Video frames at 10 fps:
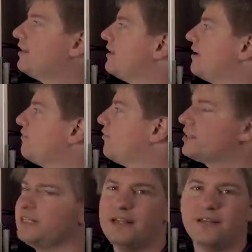The
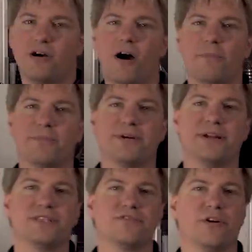F-14
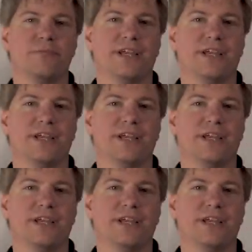operates from a